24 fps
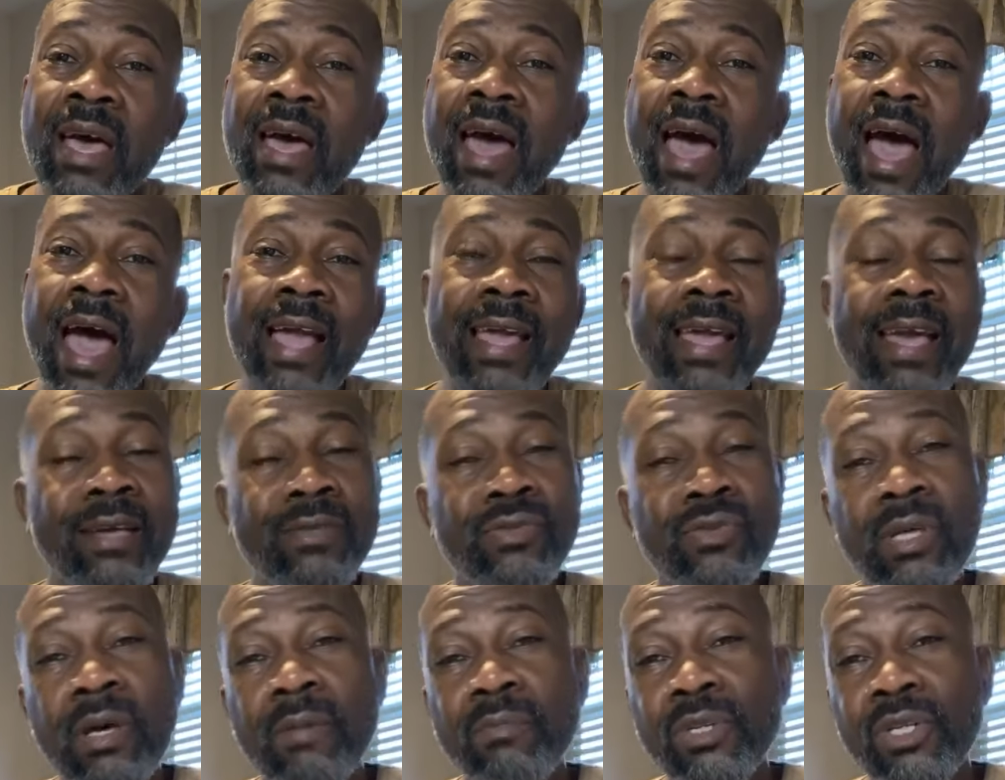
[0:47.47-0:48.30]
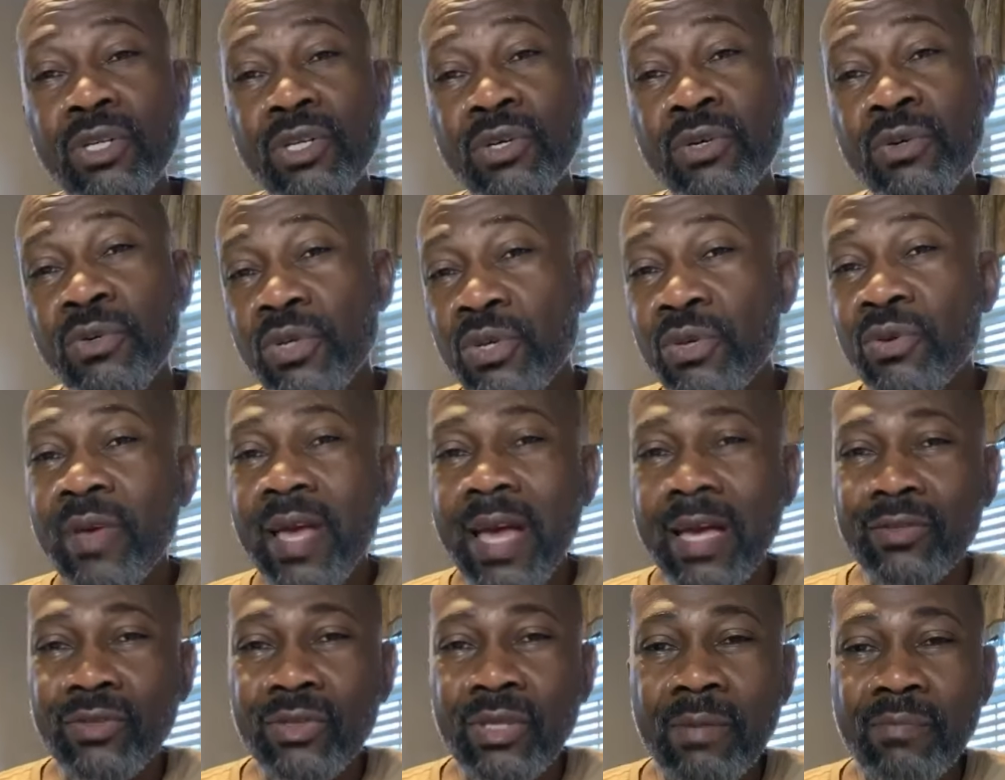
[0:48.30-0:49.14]
I got something to do. You
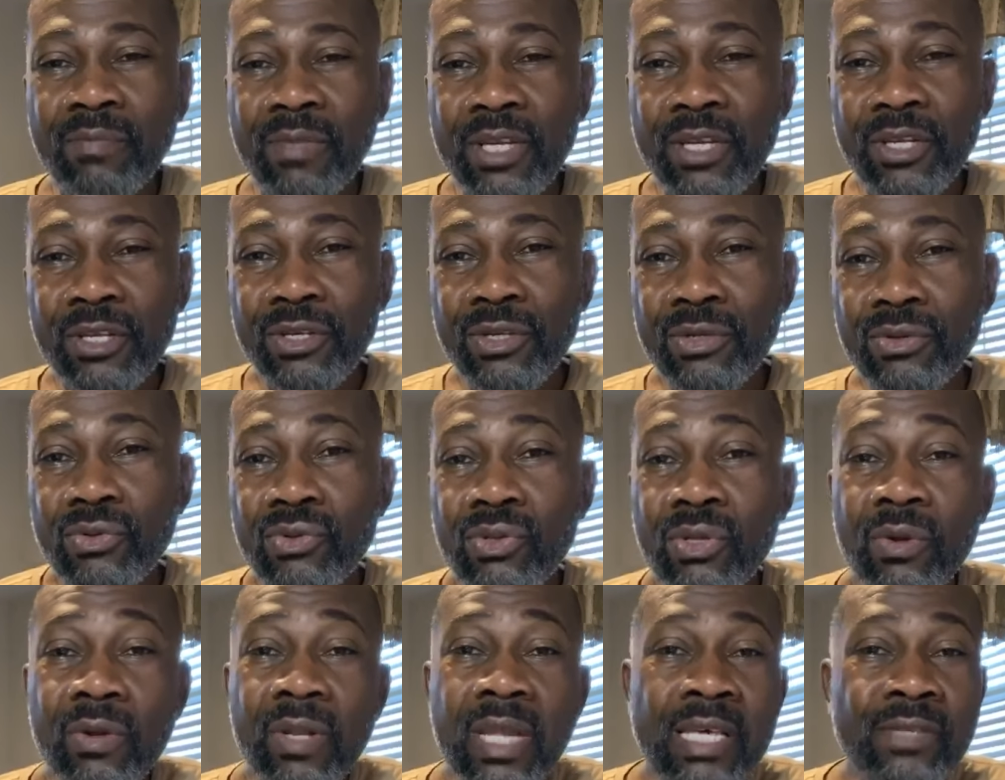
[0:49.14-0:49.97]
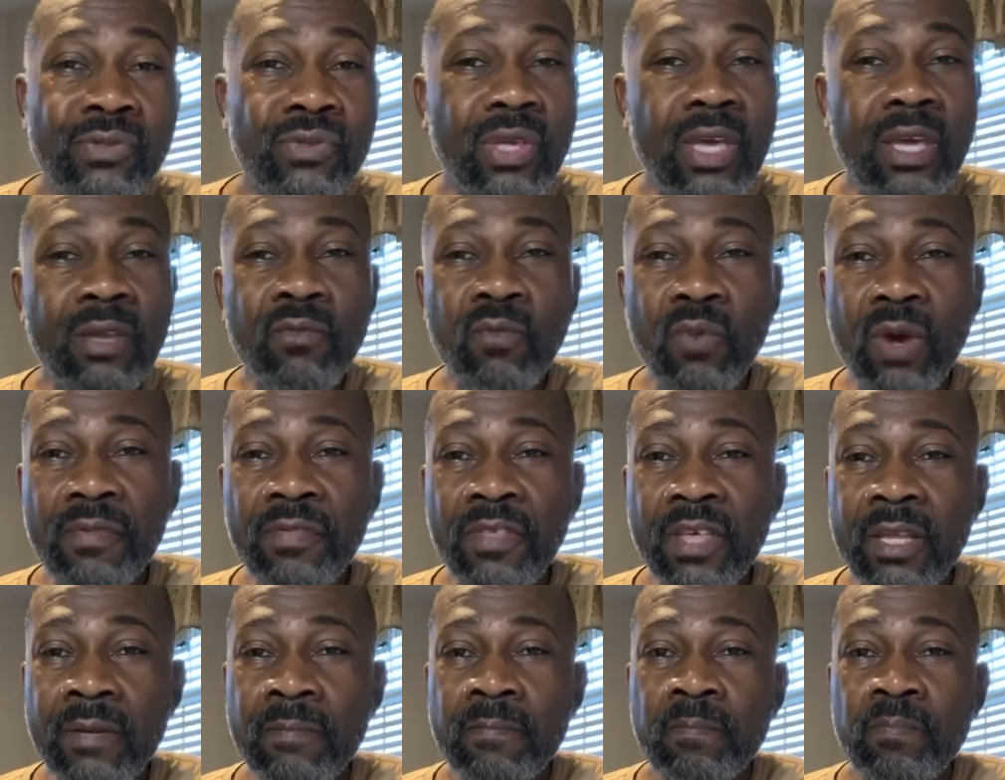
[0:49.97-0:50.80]
got something to do. So let's get with
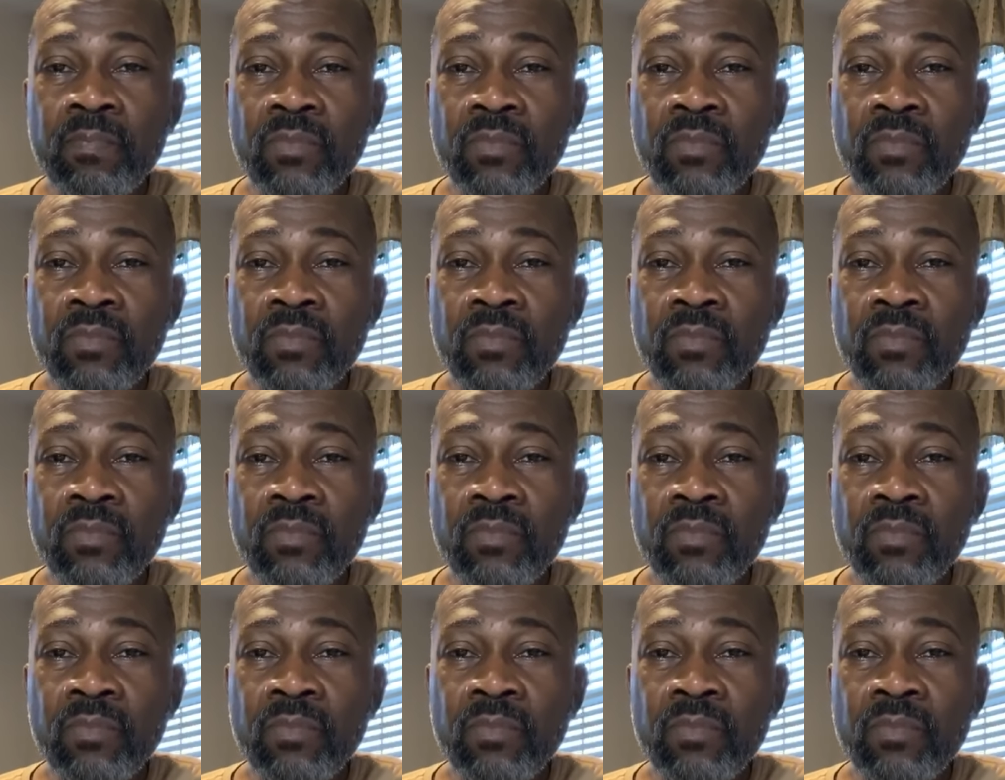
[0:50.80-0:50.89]
it.